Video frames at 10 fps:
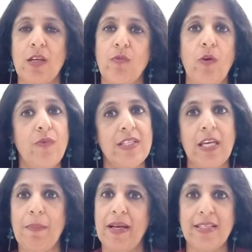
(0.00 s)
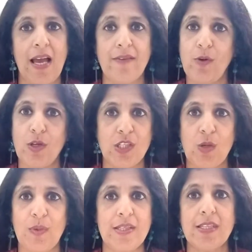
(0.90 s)
for which he might have
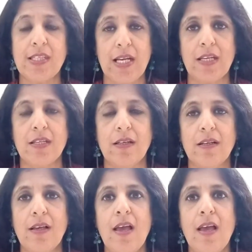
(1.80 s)
consequences later.